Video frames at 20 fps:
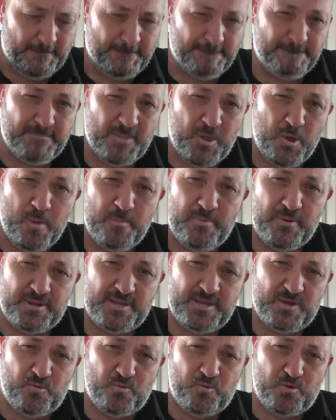
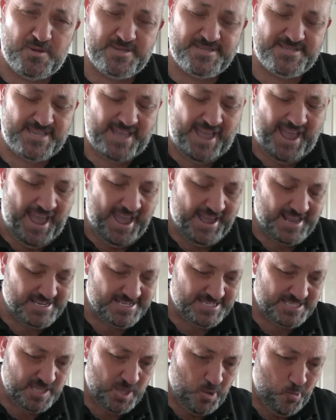nobody was
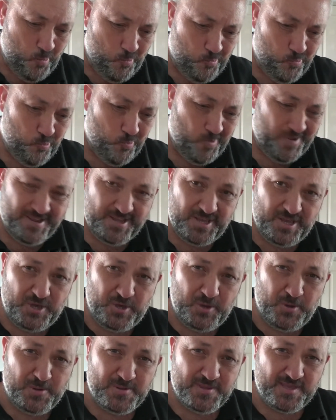actually
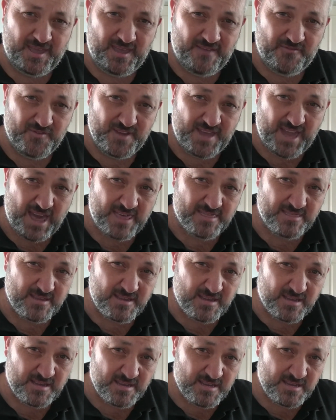ridiculing every
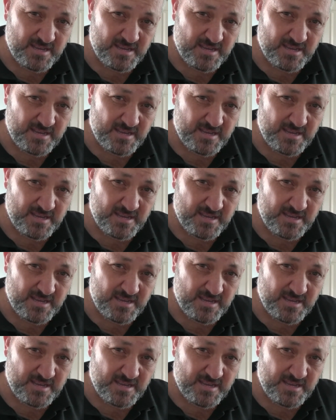Catholic,